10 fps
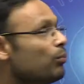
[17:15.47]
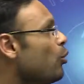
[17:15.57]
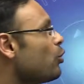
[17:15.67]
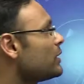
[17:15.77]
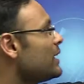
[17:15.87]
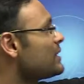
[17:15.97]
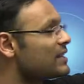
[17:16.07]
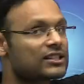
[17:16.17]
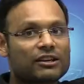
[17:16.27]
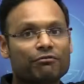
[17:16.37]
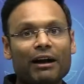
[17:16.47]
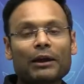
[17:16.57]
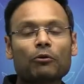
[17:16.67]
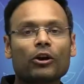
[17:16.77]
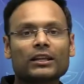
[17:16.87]
more than
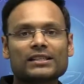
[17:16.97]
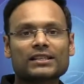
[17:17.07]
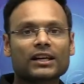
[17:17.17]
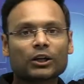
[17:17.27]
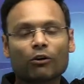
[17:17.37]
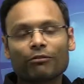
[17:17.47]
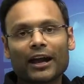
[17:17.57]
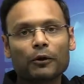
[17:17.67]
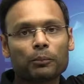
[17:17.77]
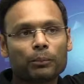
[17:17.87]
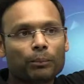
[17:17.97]
65 colleges cutoff, I